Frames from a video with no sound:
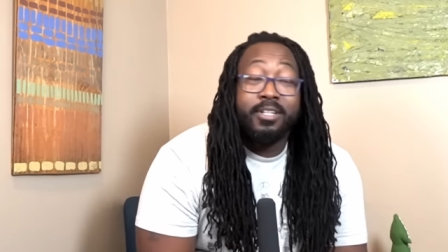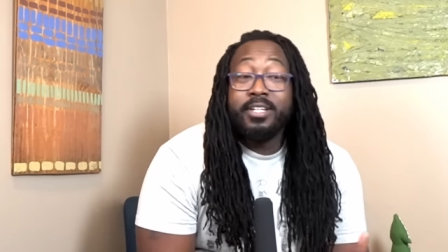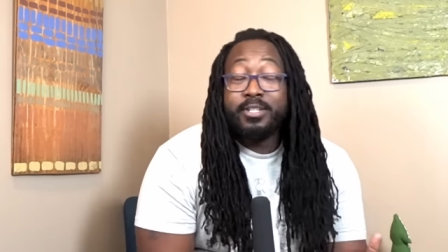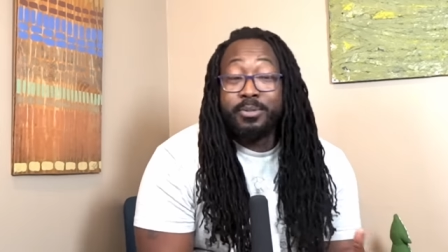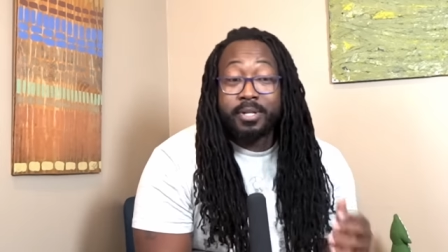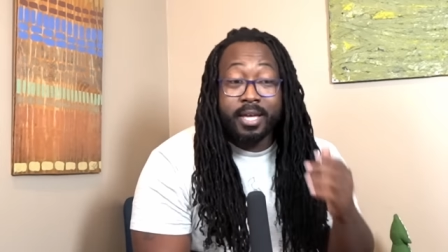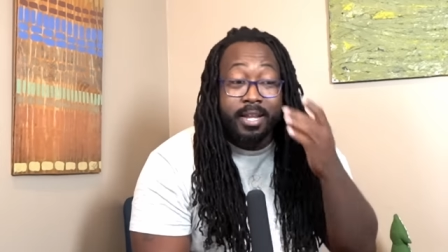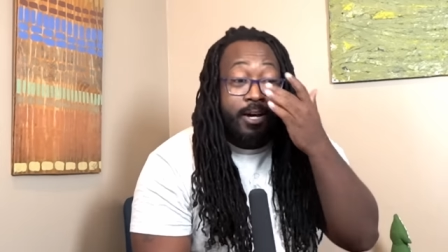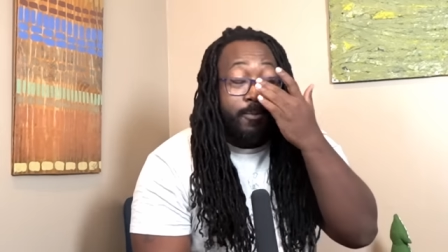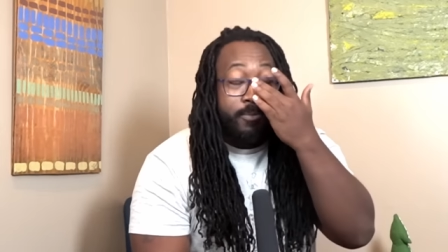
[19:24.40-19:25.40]
Clearly, dude can't
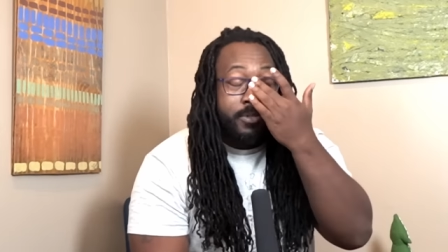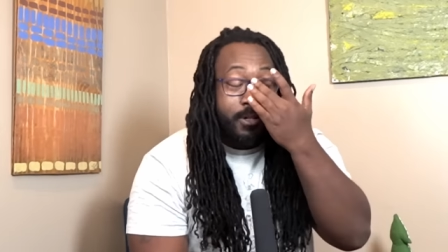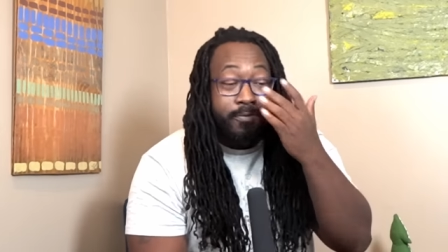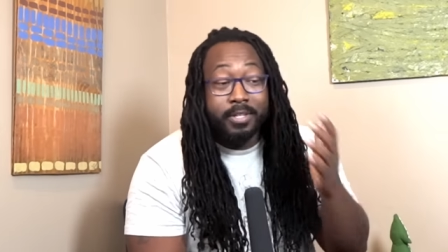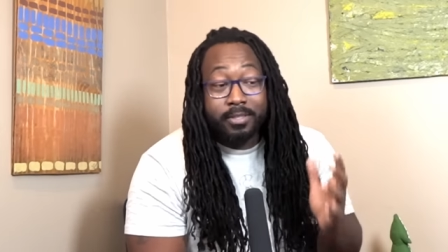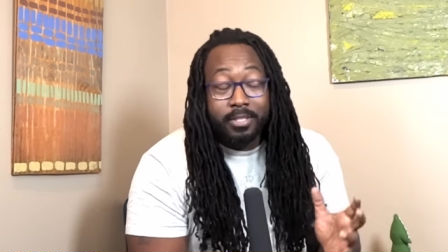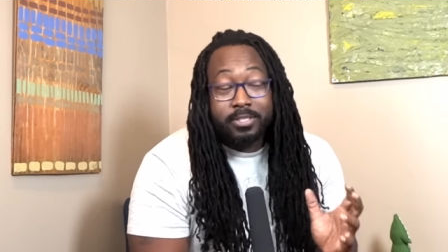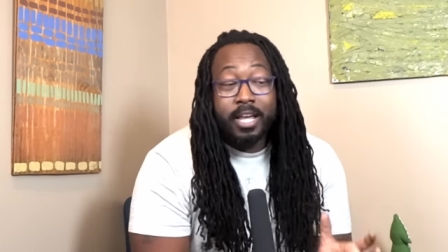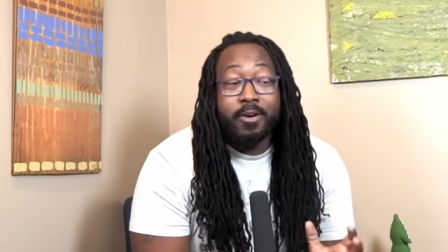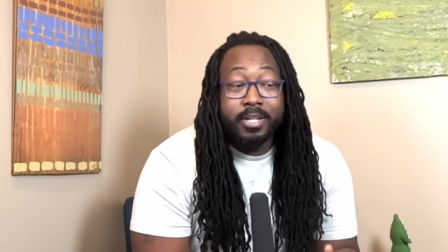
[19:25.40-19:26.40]
help himself. The, the
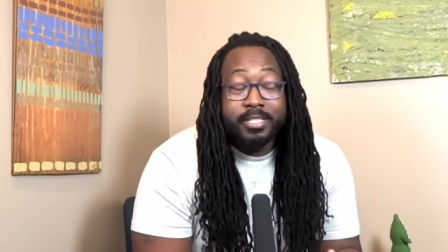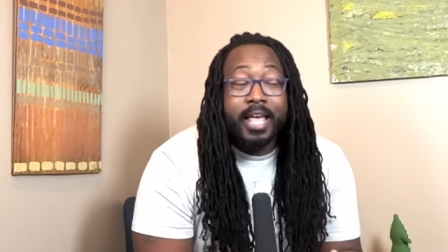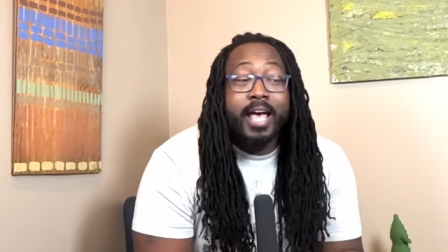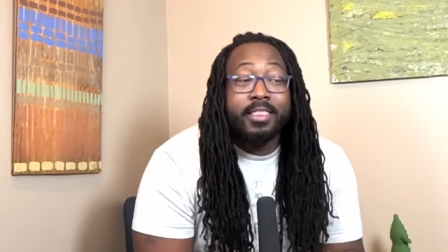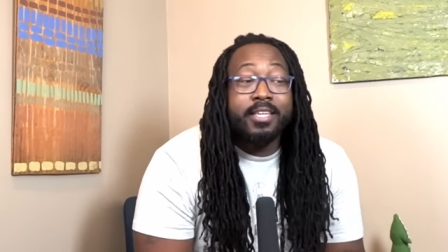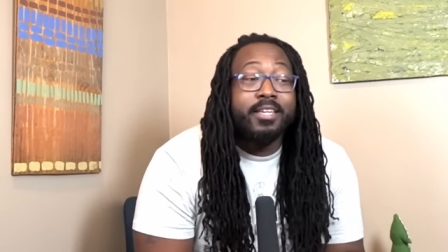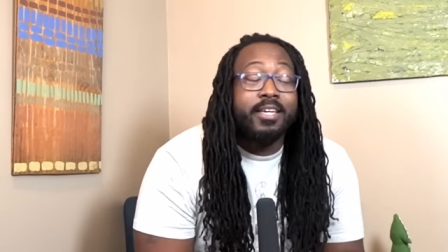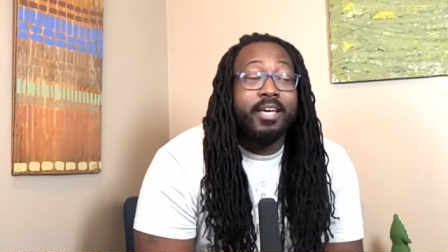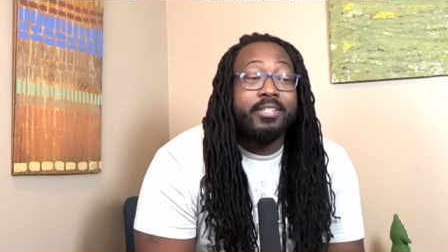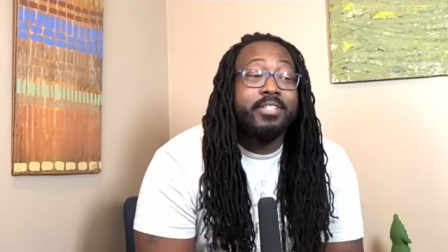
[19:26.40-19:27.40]
scary, sad thing
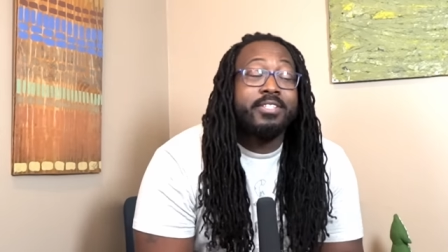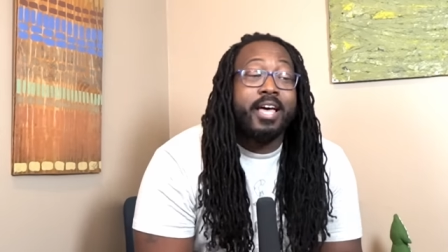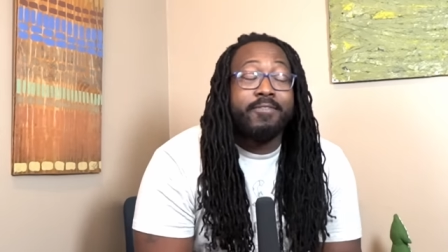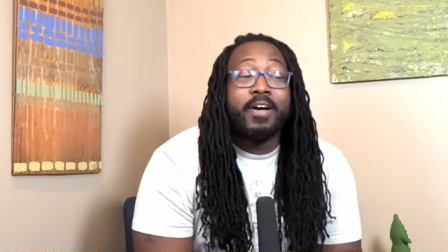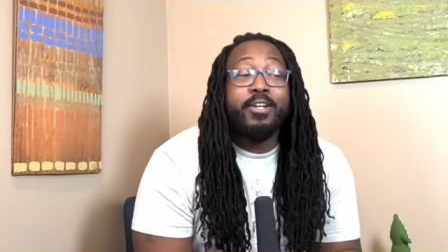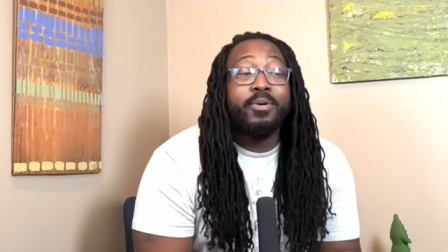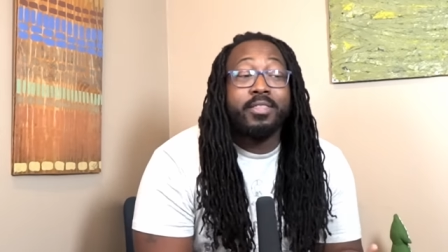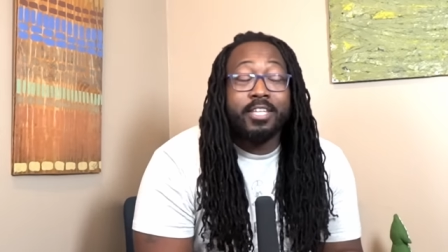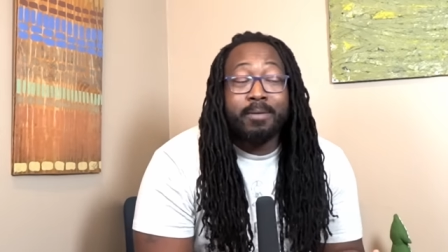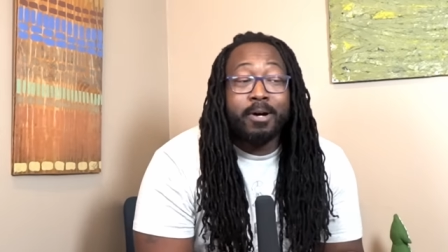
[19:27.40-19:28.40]
is, is that if I know
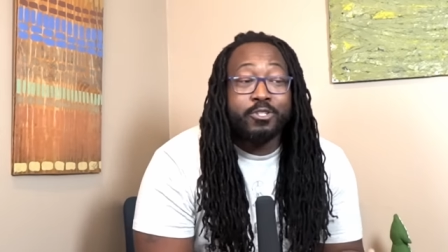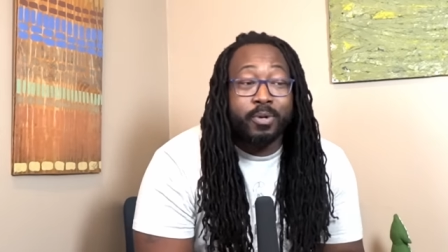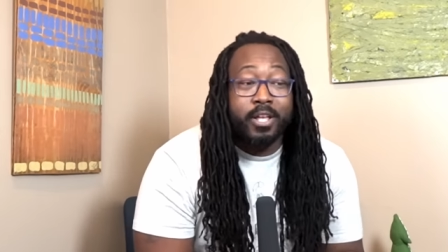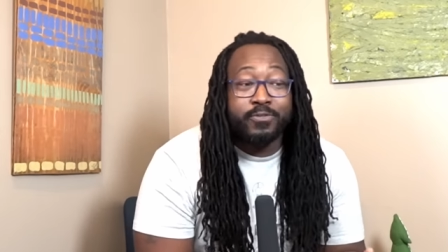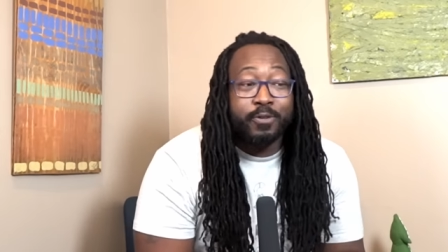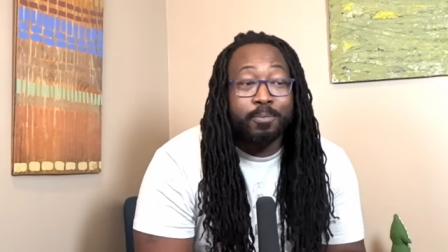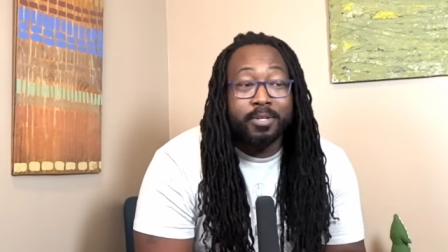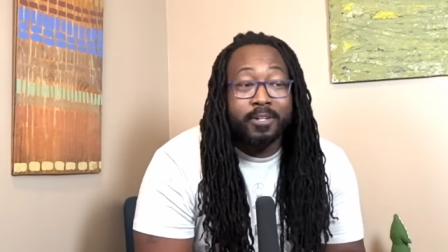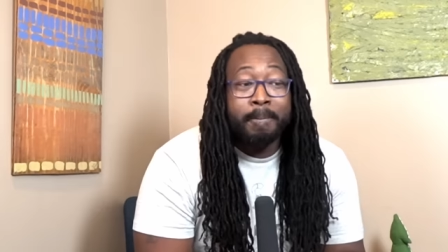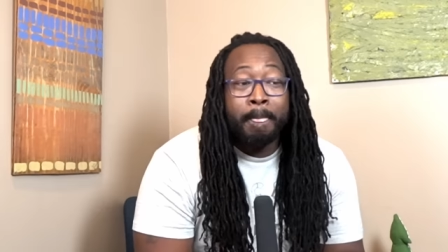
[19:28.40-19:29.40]
anything about
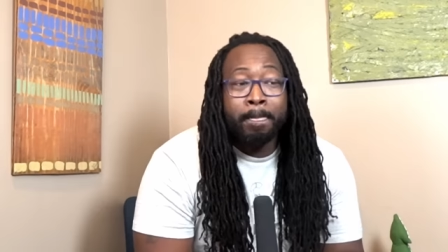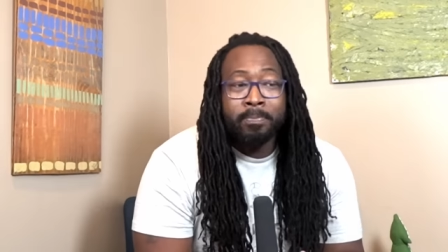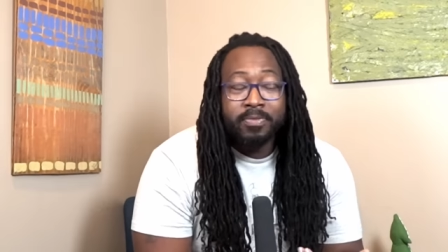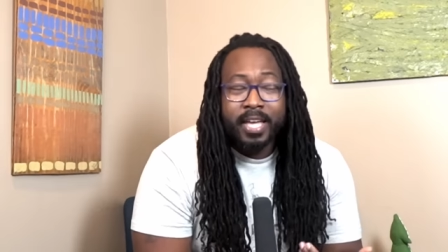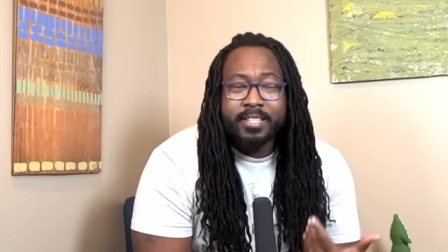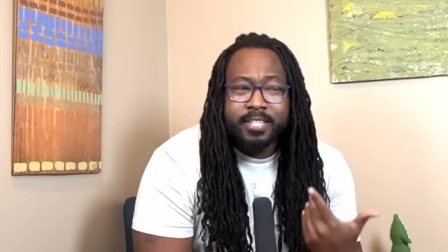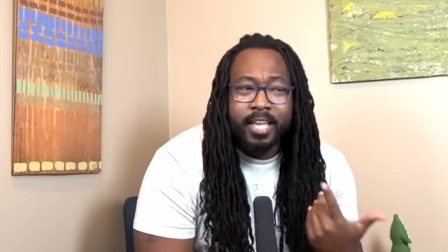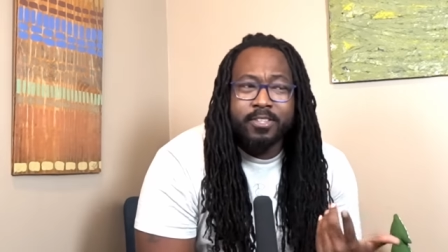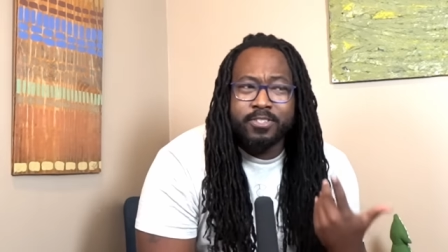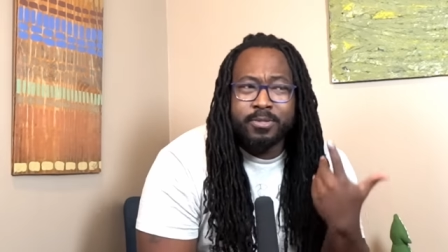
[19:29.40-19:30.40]
transphobia, it
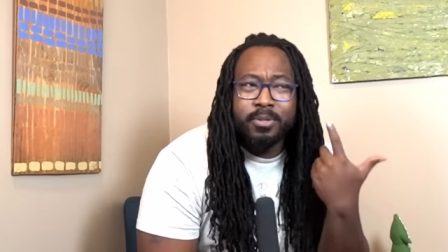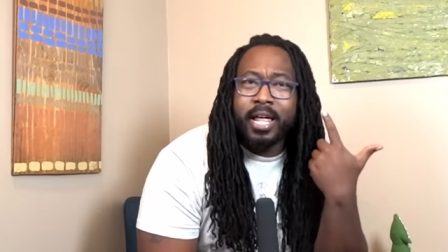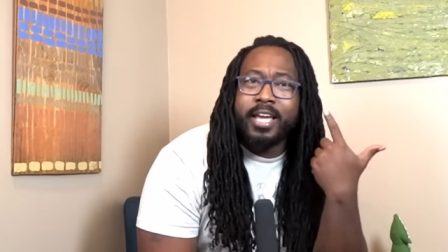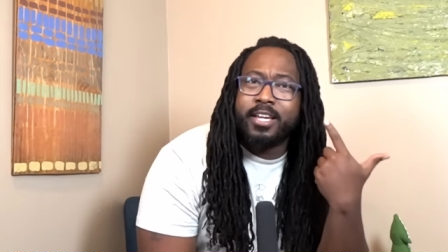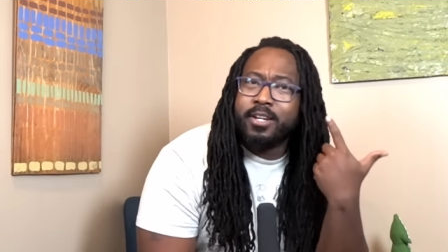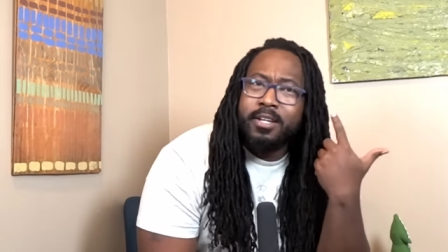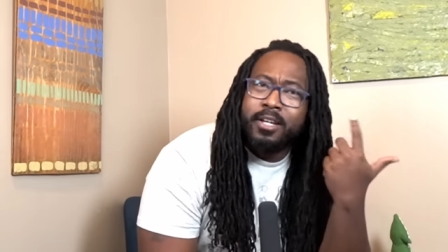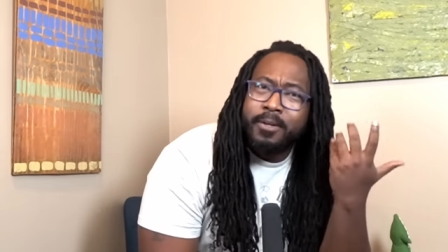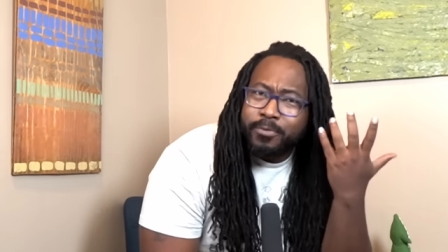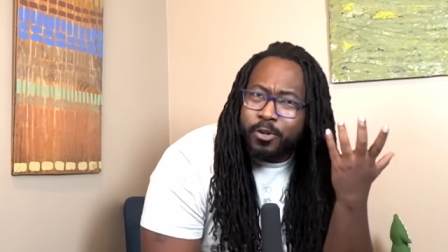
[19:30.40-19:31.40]
tends to like
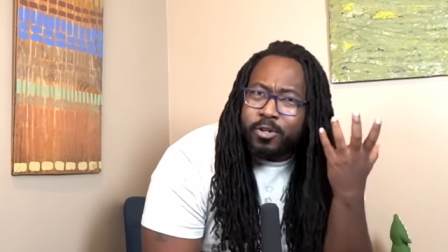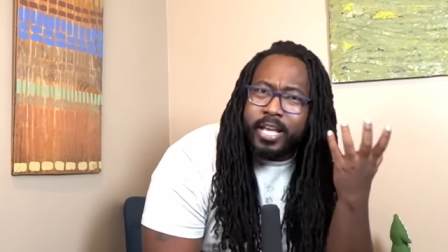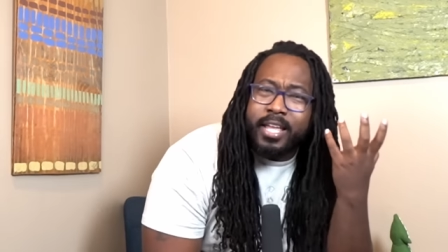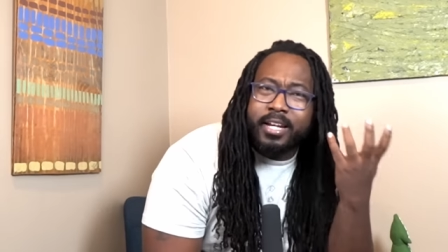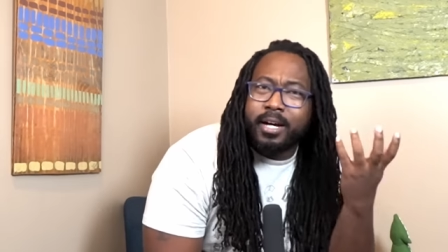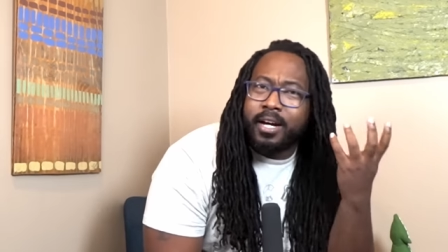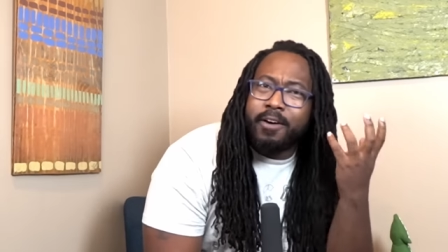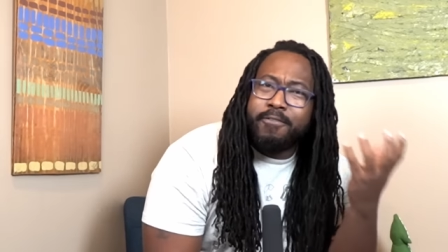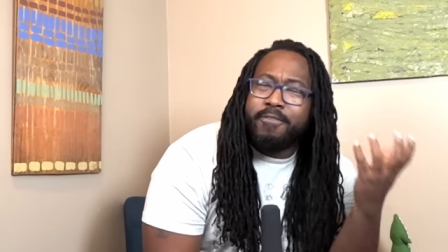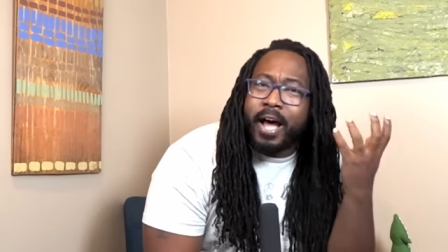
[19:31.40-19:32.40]
create a,
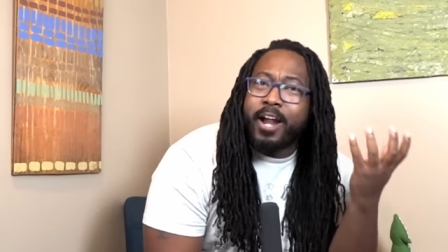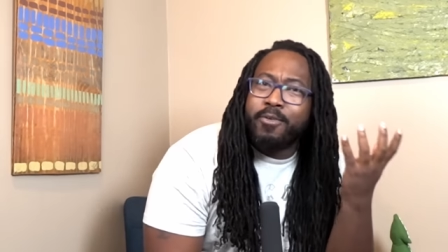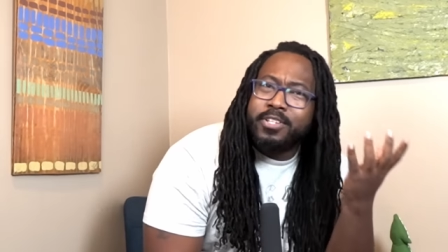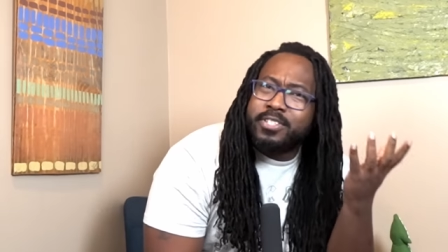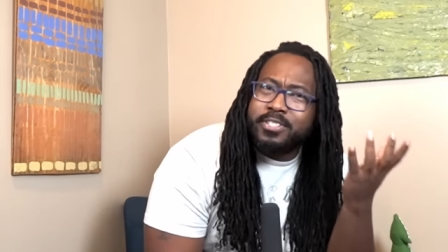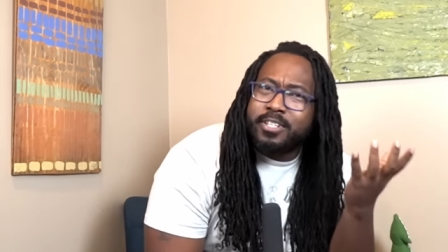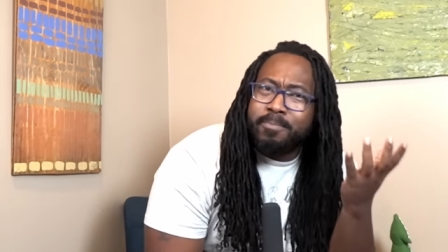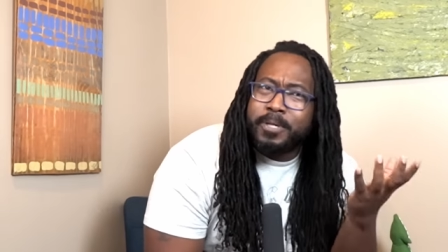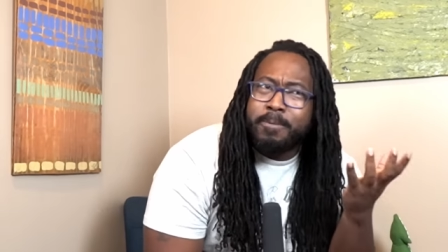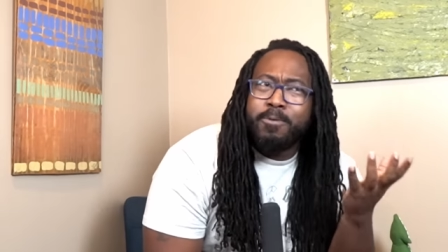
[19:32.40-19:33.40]
a virus in
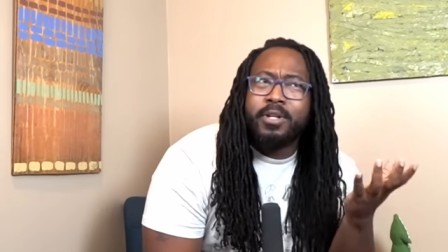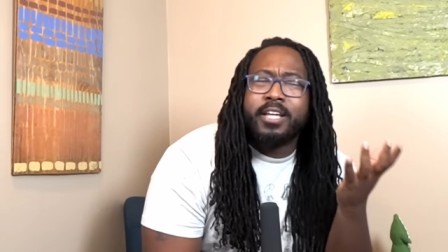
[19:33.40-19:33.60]
some people.